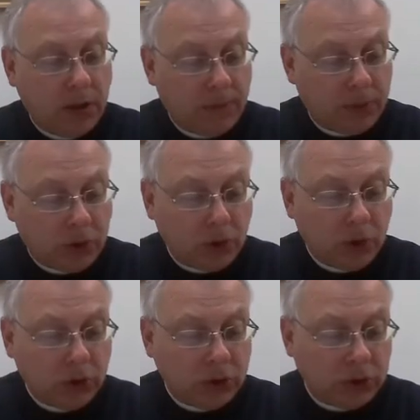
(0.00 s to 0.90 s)

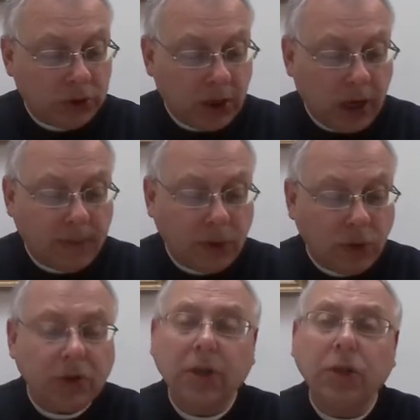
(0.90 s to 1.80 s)
because I'm
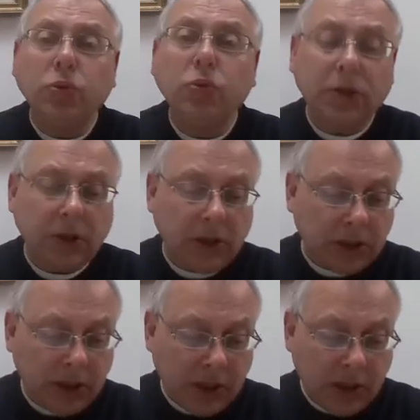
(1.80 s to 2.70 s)
using it, you
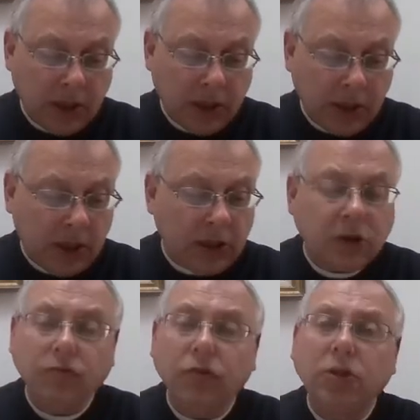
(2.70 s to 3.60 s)
see, in its
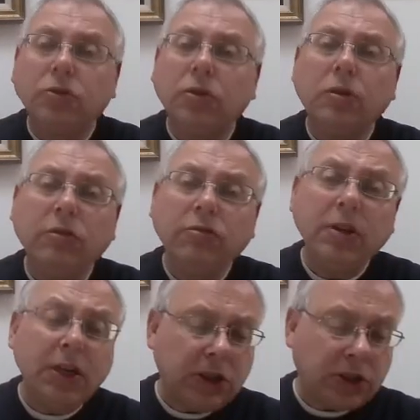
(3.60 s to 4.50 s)
original
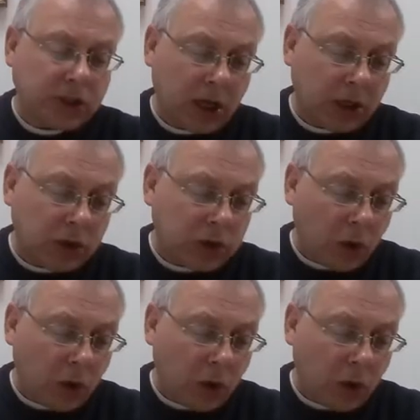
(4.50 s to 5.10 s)
Greek sense